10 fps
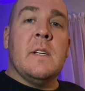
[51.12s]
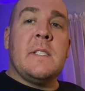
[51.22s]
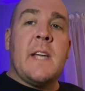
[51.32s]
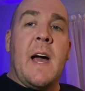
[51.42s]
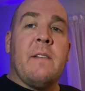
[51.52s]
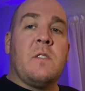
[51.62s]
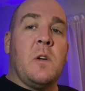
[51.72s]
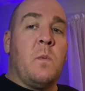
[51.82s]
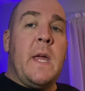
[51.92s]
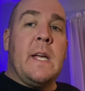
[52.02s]
to have
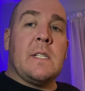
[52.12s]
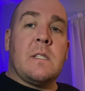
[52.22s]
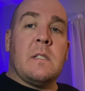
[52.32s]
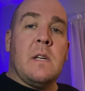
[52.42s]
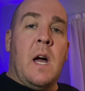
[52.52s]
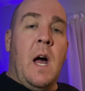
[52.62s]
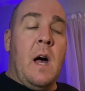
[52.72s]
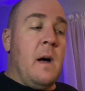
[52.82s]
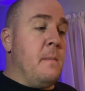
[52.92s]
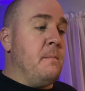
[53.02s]
good weeks.
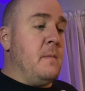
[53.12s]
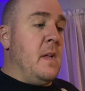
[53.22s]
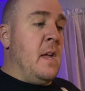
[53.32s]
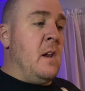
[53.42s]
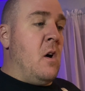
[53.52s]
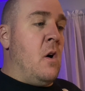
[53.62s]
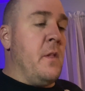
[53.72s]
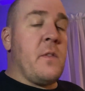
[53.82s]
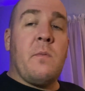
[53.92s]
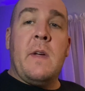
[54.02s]
Um, and
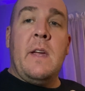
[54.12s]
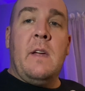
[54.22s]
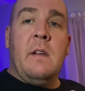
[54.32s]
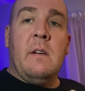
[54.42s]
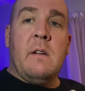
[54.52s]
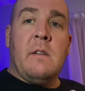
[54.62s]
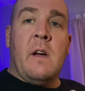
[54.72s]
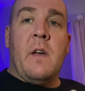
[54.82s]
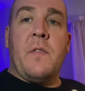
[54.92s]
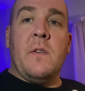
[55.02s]
all three
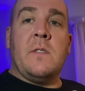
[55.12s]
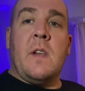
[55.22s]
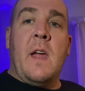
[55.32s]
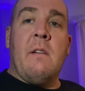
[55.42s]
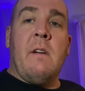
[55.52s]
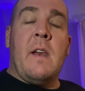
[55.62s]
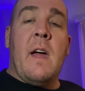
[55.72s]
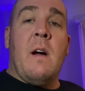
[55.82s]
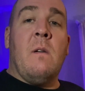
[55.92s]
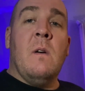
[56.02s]
uh, Thursday night right
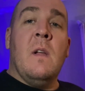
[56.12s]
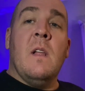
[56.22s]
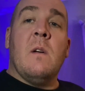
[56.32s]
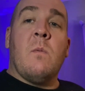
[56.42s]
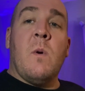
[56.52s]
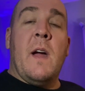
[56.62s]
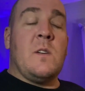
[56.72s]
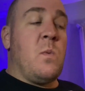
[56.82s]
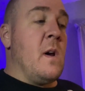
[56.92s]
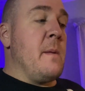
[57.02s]
now, we're
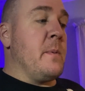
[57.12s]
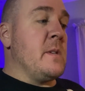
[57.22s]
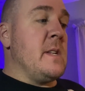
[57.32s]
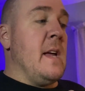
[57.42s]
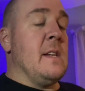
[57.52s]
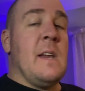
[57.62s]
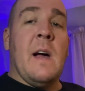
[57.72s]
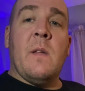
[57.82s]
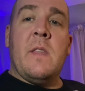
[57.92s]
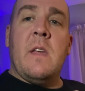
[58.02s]
at 20%.
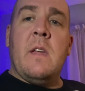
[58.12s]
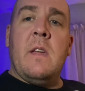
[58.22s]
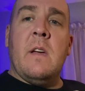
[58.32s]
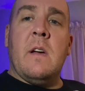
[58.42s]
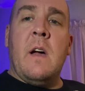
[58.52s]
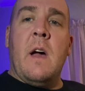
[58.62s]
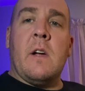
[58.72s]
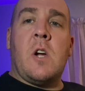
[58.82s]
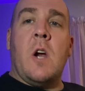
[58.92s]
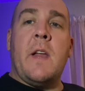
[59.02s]
Now, the uh,
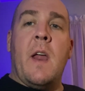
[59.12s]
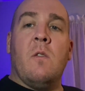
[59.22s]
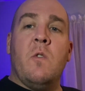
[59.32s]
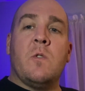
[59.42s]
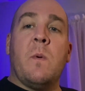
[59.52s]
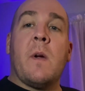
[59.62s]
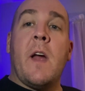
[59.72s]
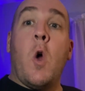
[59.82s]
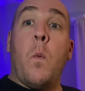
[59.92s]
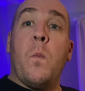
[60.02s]
Cardano news, we were
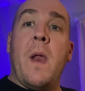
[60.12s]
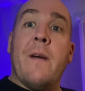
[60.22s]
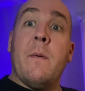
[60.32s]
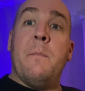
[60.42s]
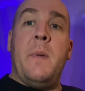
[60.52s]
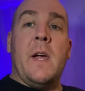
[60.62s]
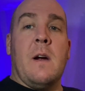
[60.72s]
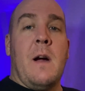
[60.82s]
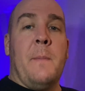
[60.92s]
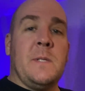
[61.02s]
kind of hoping would have a
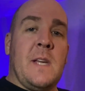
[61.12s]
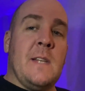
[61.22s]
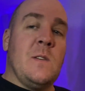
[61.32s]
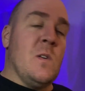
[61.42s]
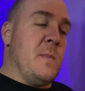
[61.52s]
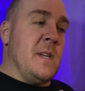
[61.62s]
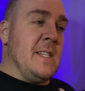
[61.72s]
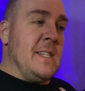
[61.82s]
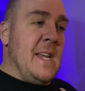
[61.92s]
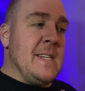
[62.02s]
bigger upside to it, but
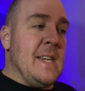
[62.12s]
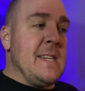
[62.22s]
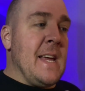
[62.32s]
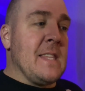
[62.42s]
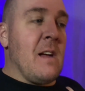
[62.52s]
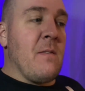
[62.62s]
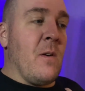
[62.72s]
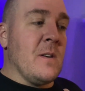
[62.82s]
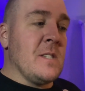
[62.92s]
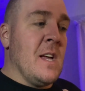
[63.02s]
it, it didn't get there
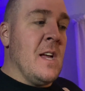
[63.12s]
for us